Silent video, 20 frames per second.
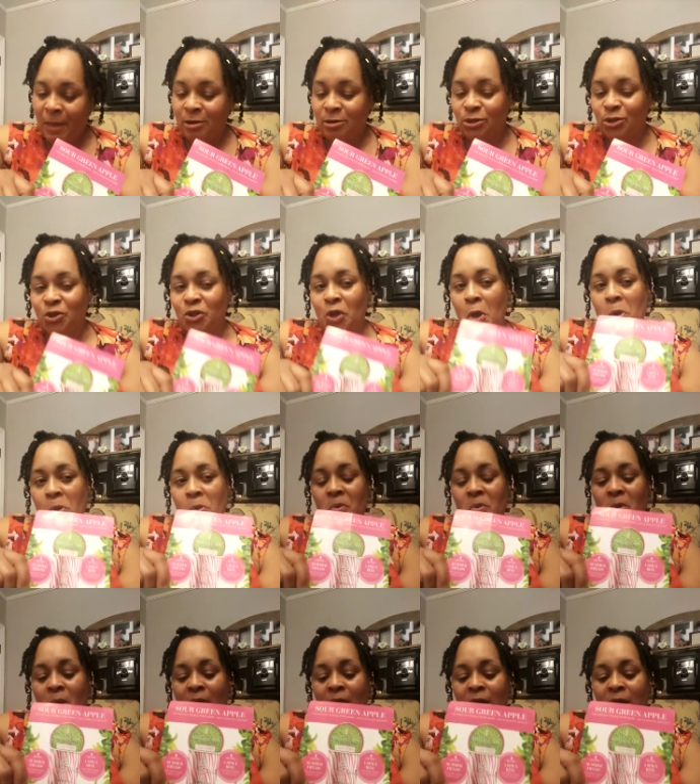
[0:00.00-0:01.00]

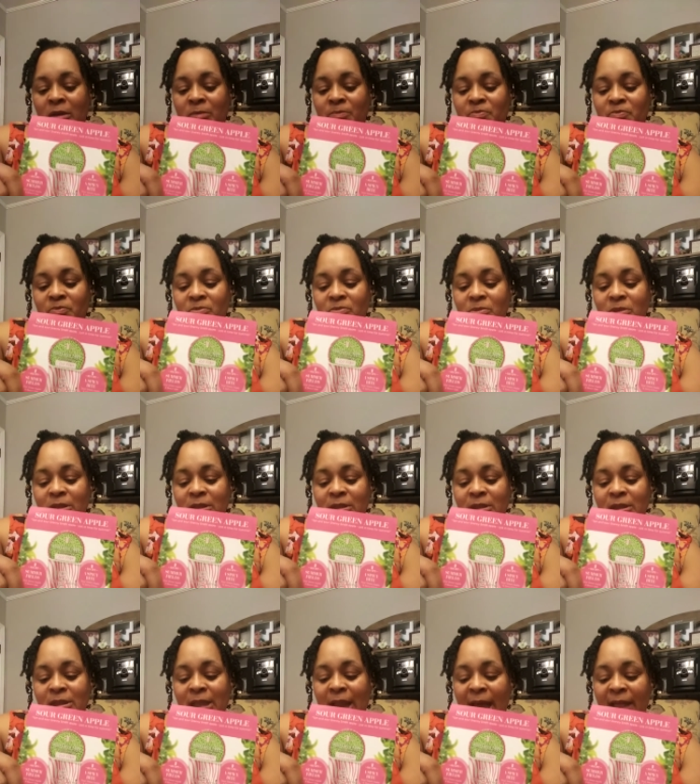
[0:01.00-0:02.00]
So um,
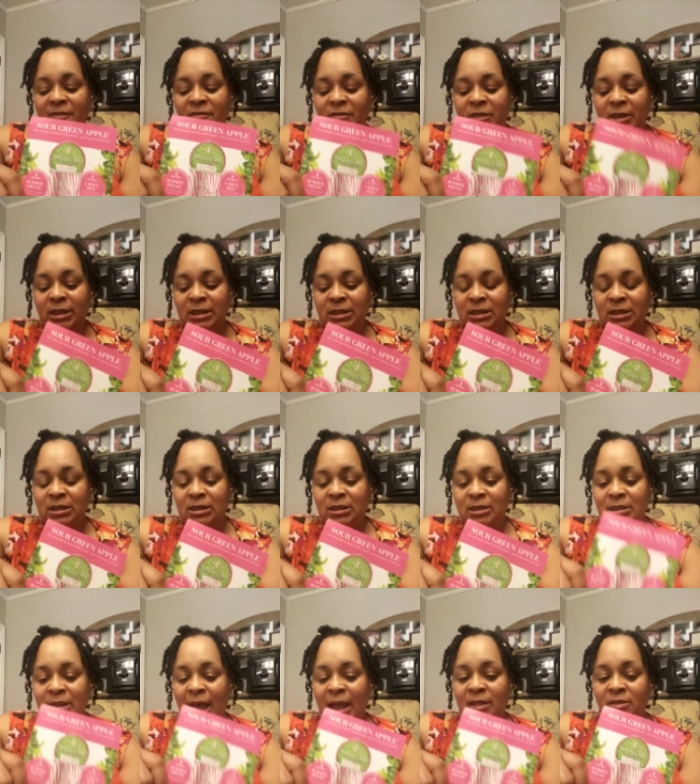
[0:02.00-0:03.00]
not
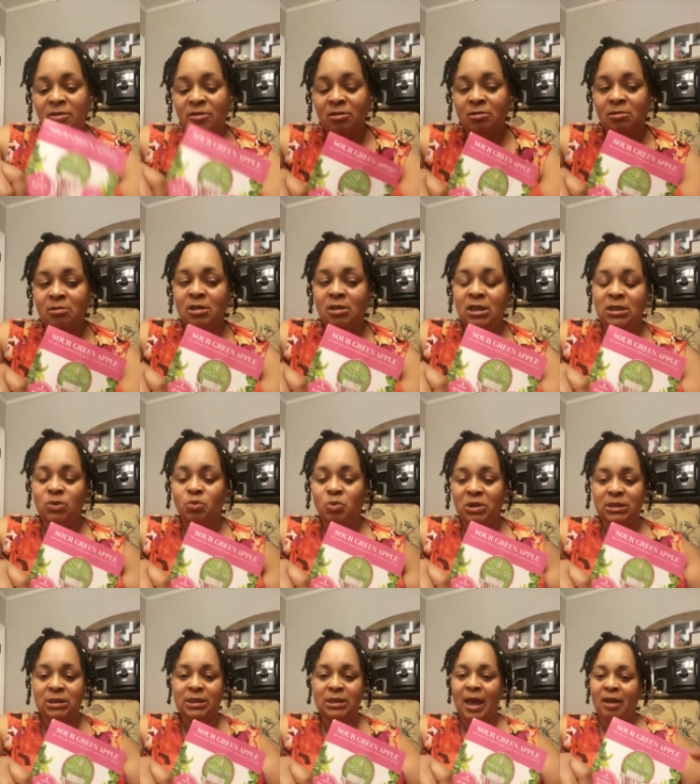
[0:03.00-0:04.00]
this not this
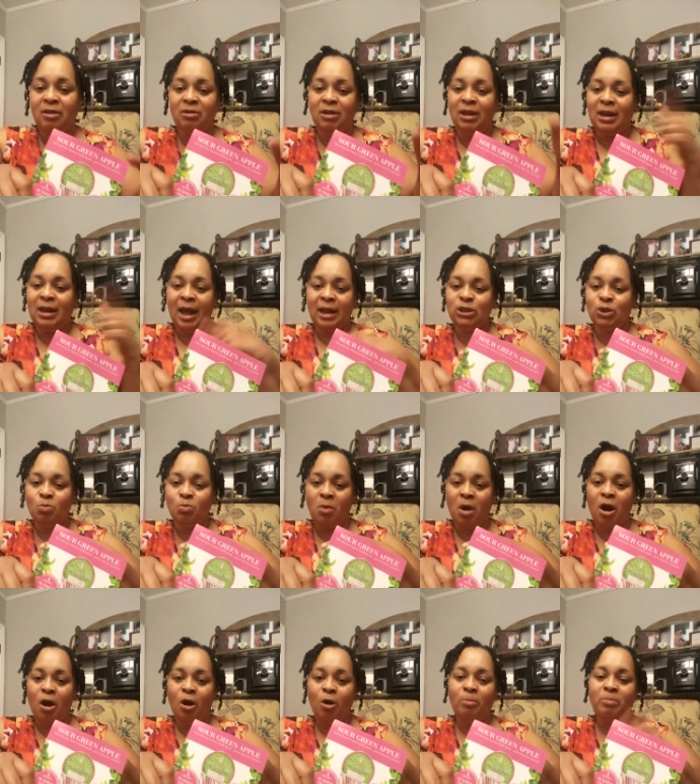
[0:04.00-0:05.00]
week Saturday, not
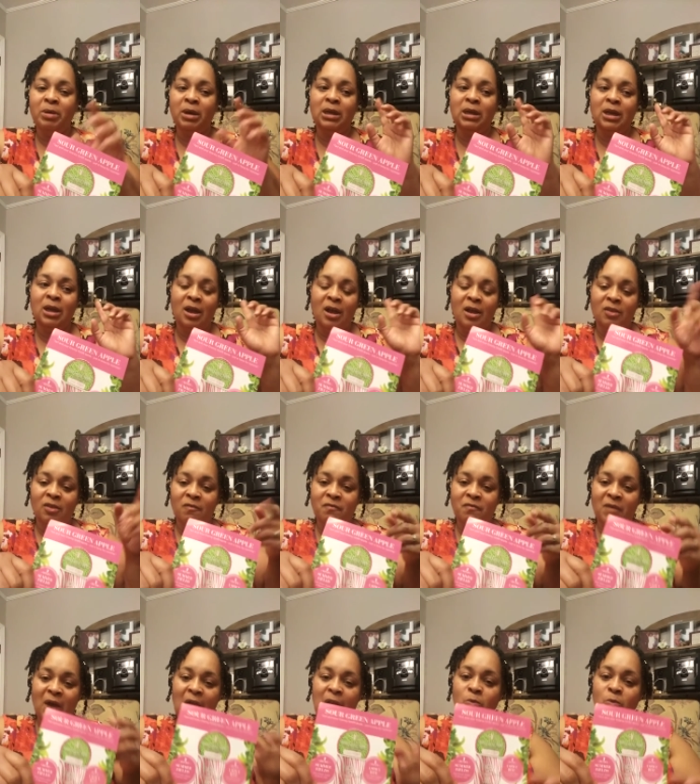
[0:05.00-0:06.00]
tomorrow, but the
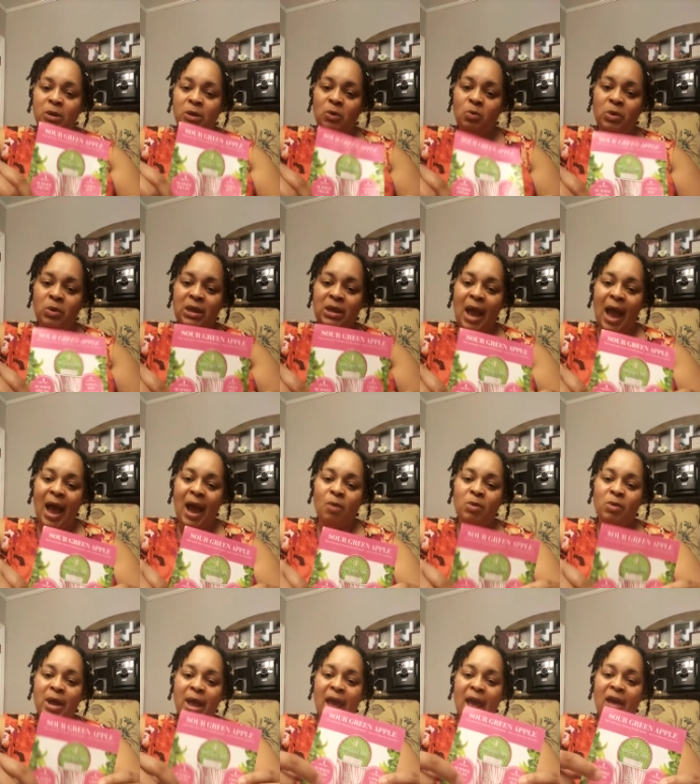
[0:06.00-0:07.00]
following week I
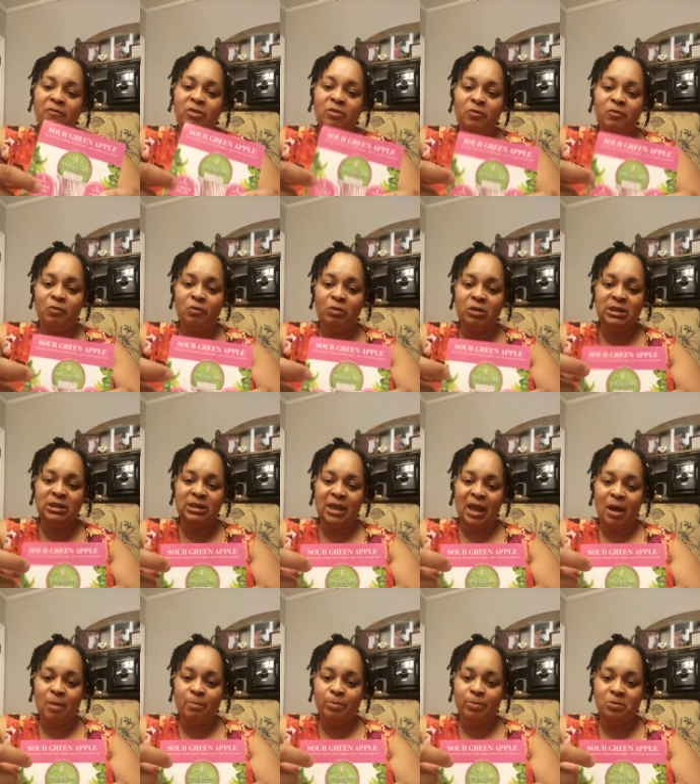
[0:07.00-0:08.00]
will have the free
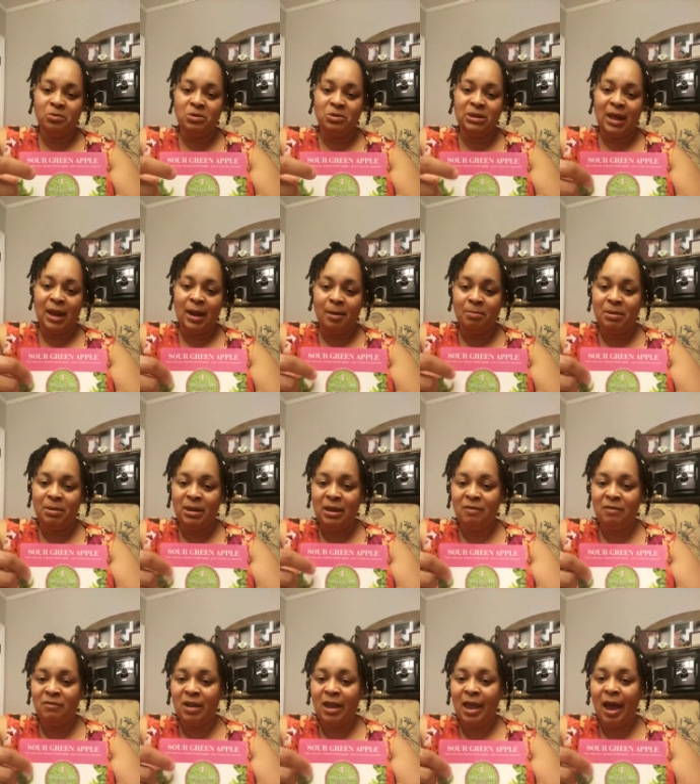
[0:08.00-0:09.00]
samples that I'll be
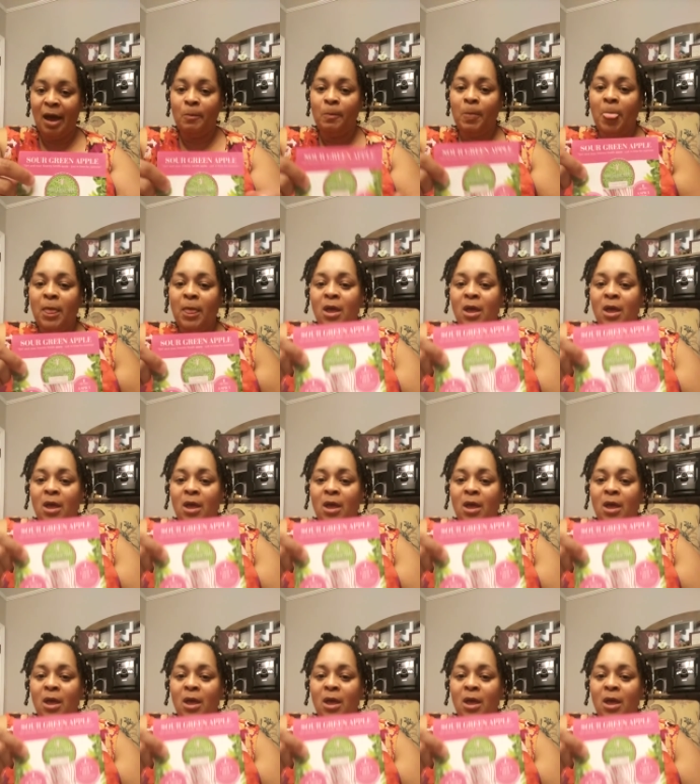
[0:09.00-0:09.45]
giving out